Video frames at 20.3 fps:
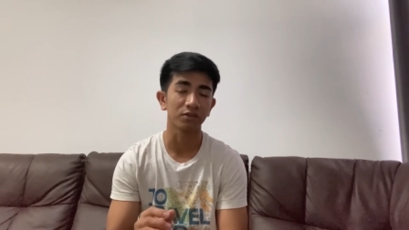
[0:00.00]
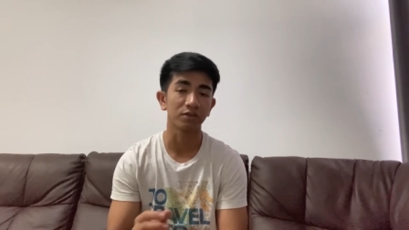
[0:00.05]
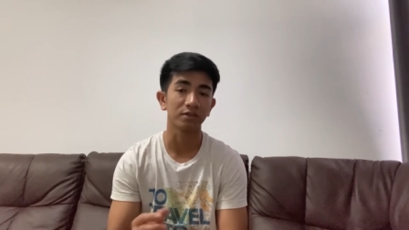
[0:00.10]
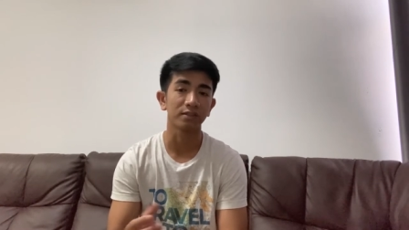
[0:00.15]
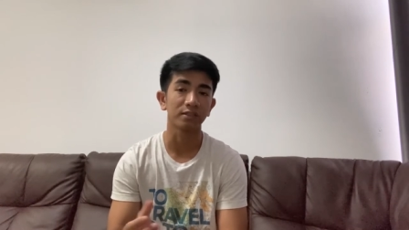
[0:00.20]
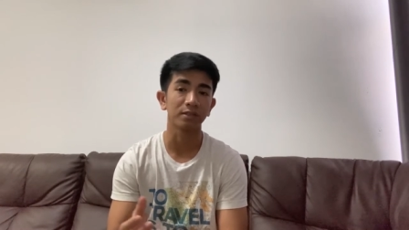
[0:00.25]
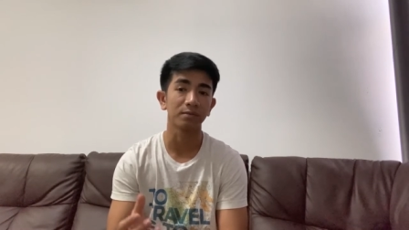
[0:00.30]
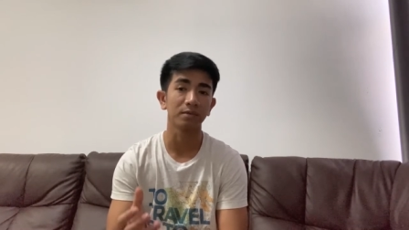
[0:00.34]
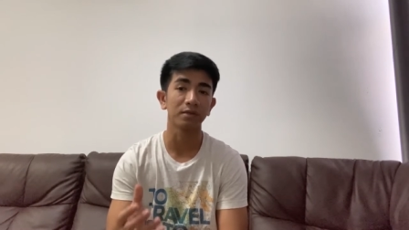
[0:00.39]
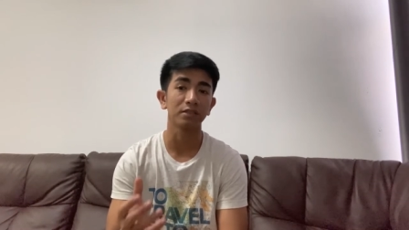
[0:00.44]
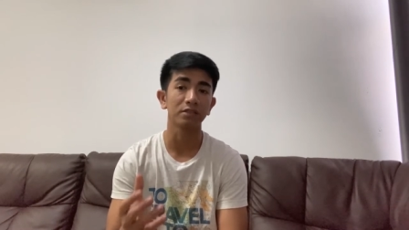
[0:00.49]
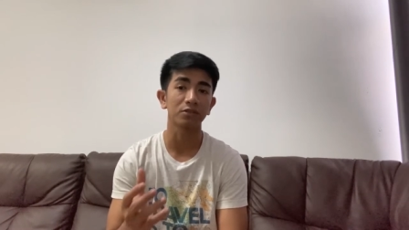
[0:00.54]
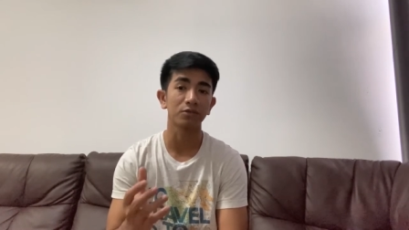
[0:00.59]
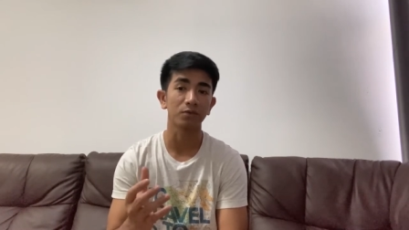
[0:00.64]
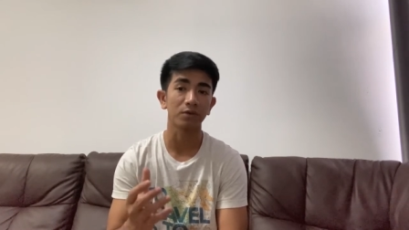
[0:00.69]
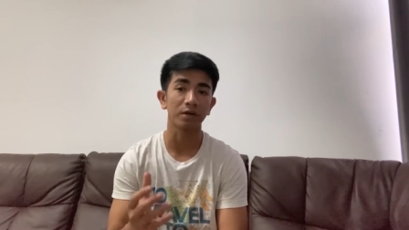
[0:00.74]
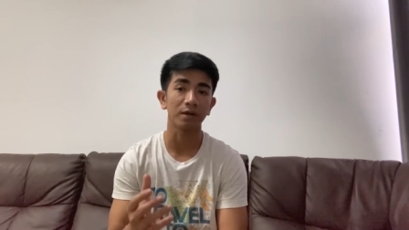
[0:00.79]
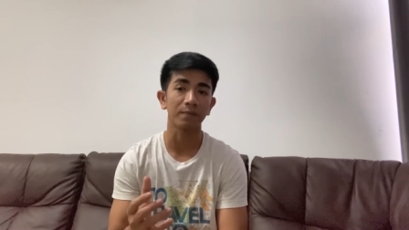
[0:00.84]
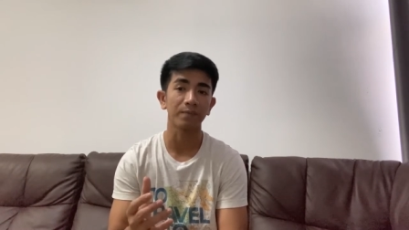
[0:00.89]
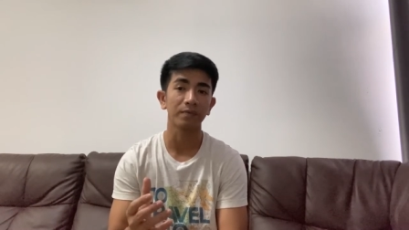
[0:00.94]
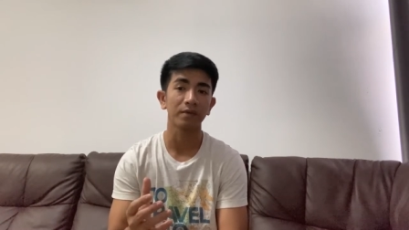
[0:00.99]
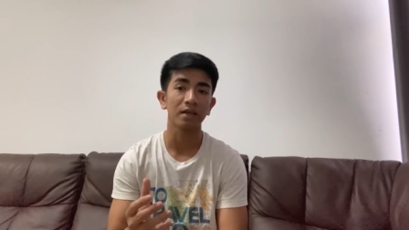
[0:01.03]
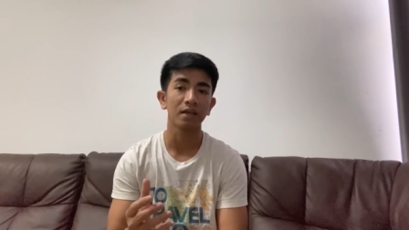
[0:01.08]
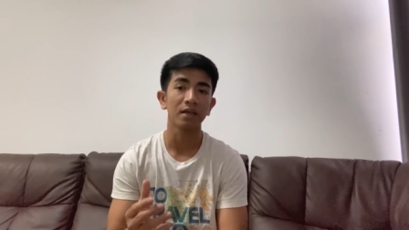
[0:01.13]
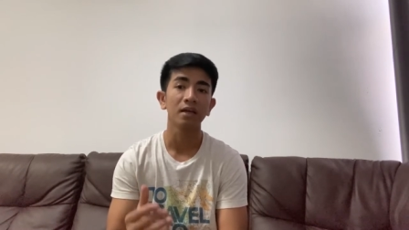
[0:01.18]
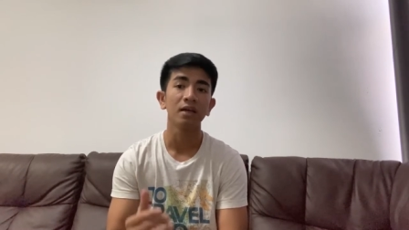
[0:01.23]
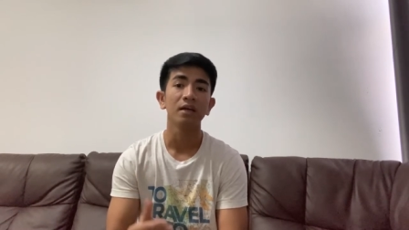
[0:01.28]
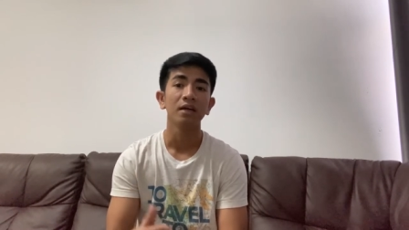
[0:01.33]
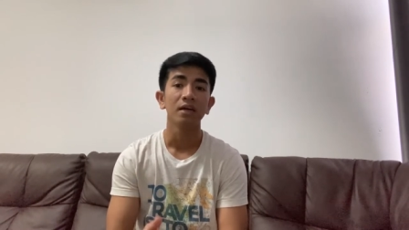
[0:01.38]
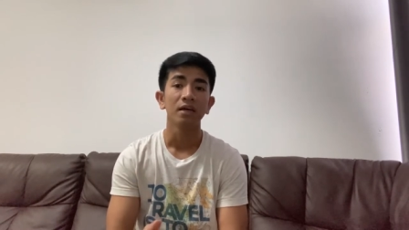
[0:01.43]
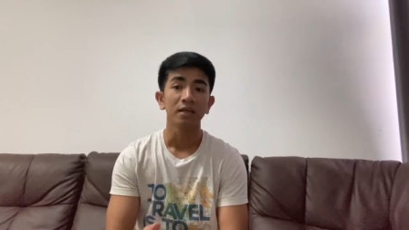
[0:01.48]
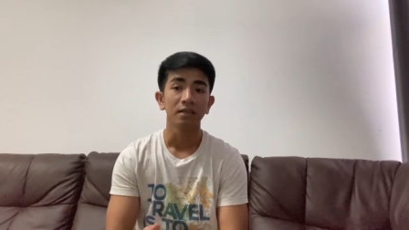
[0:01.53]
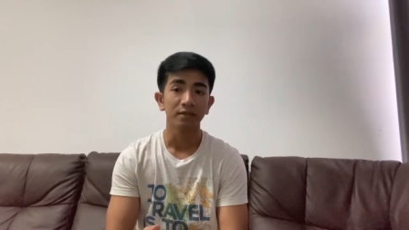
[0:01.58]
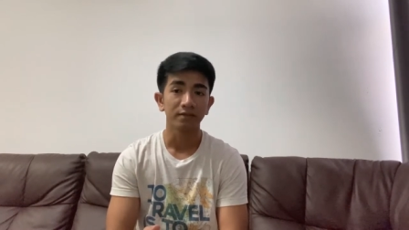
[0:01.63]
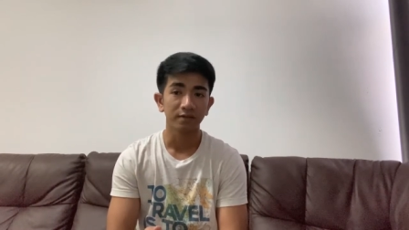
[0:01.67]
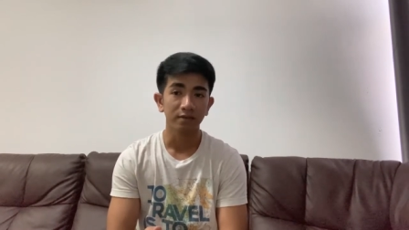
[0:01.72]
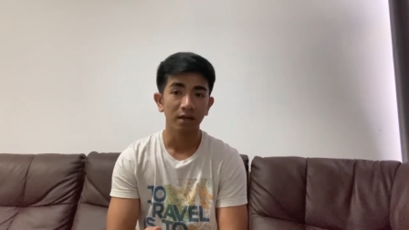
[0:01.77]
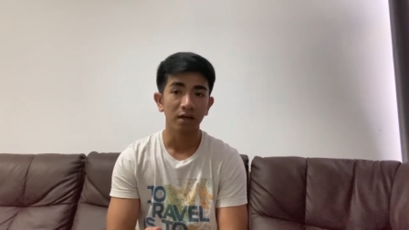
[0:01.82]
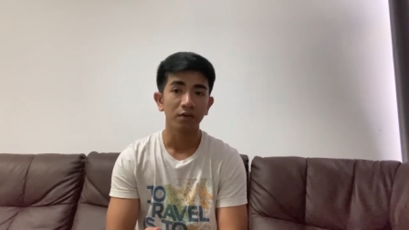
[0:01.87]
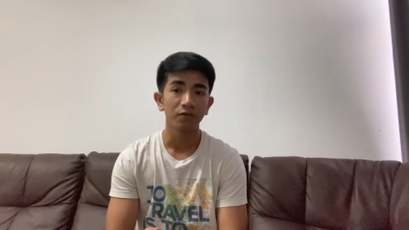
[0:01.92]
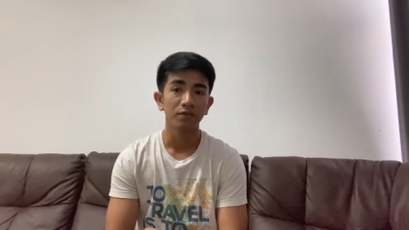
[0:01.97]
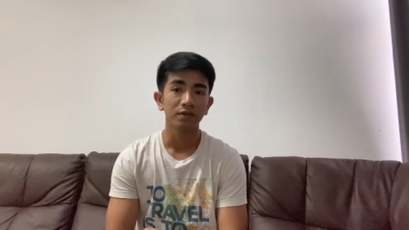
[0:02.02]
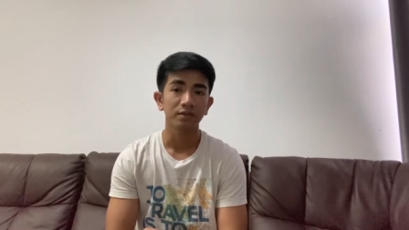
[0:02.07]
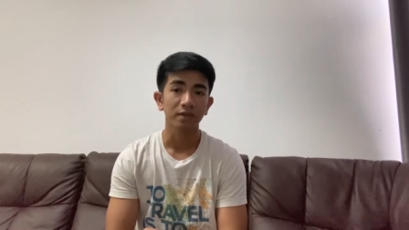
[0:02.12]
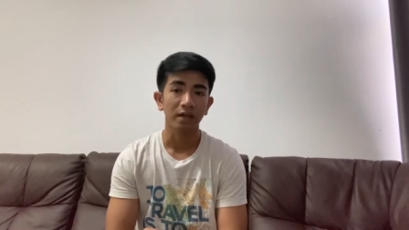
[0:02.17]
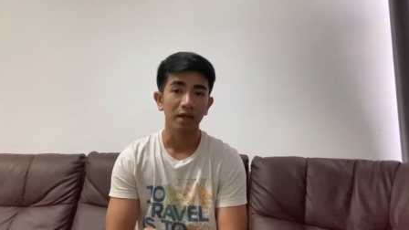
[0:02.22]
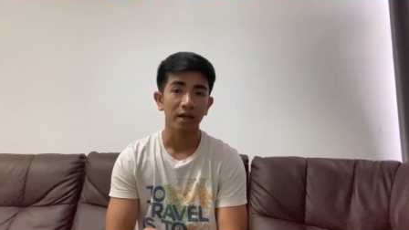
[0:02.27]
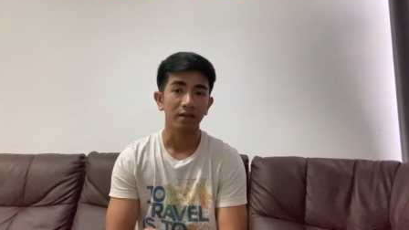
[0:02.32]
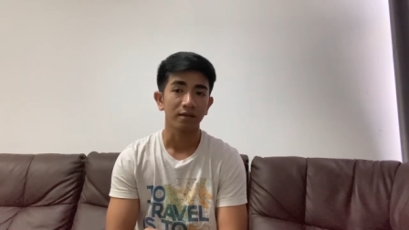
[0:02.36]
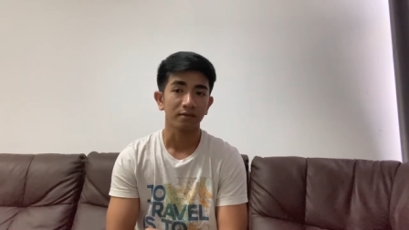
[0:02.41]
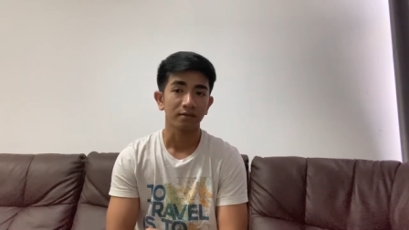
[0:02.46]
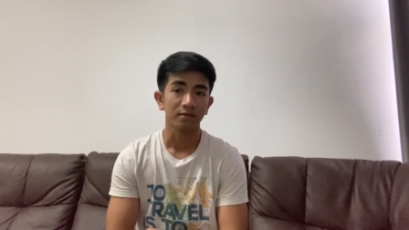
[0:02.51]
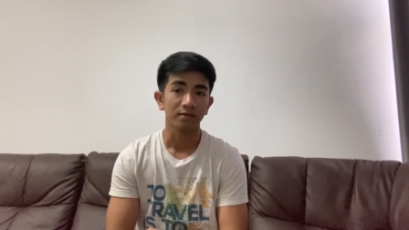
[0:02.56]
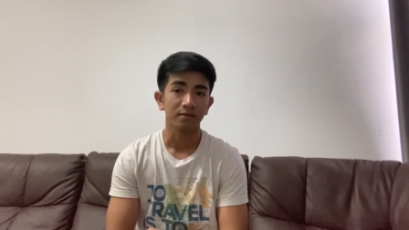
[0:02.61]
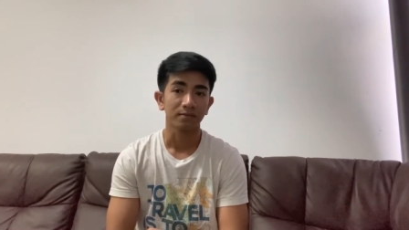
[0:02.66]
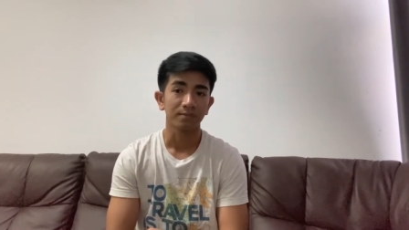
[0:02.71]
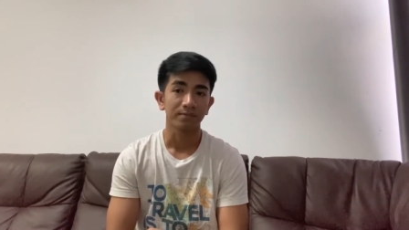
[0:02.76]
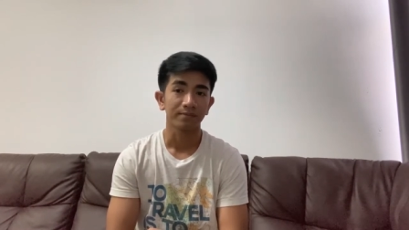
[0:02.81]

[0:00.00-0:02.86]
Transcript: the cemetery, the service ends.